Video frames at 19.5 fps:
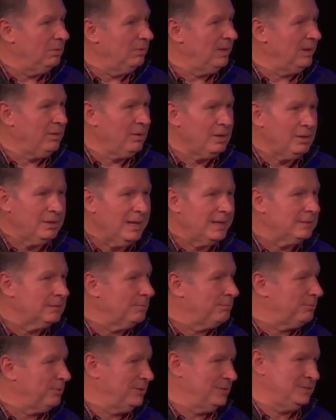They weren't like the
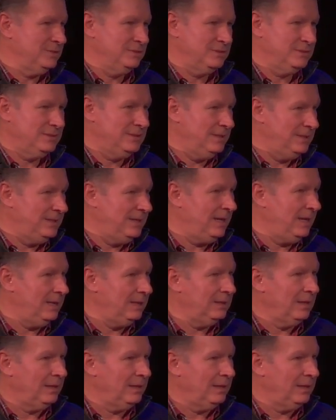prisons today.